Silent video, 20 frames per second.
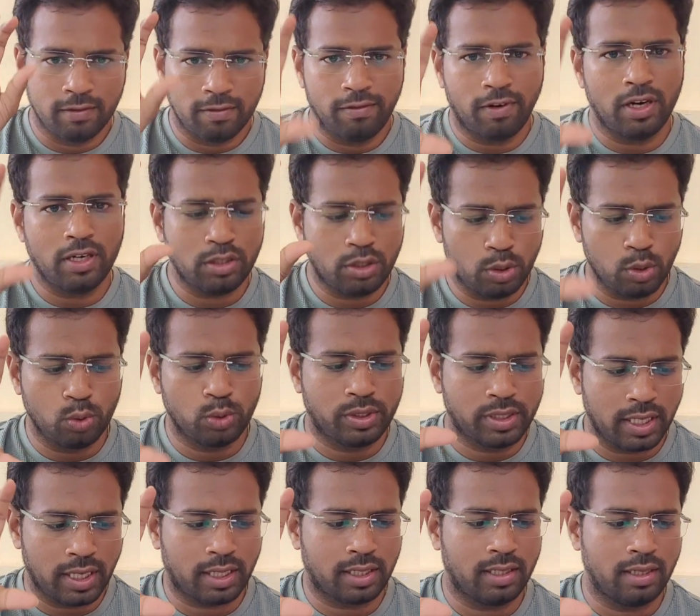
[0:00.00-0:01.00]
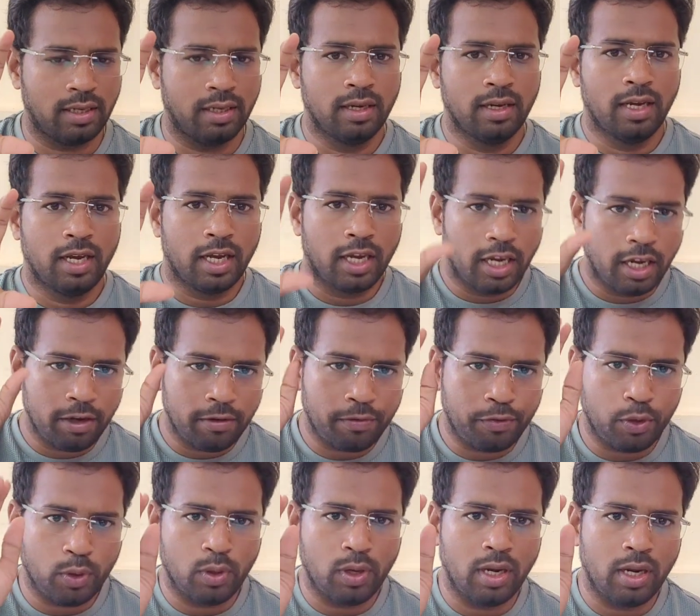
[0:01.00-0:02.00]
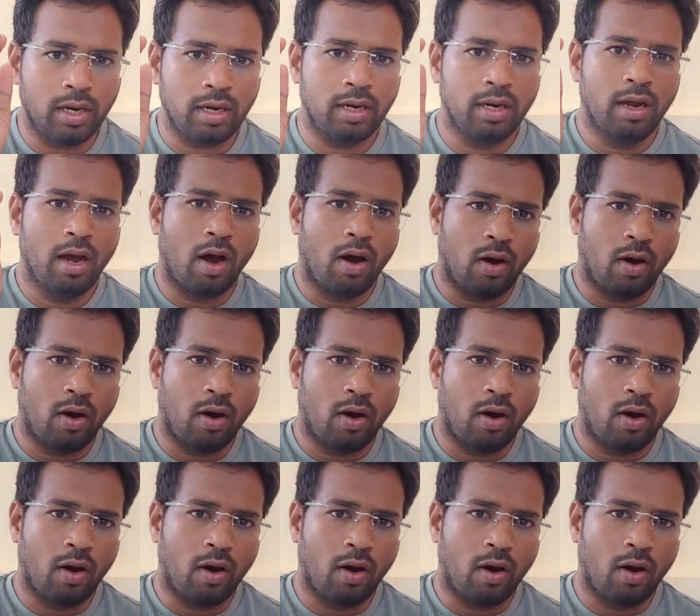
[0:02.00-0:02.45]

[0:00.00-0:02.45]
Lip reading: Once you checked, if you are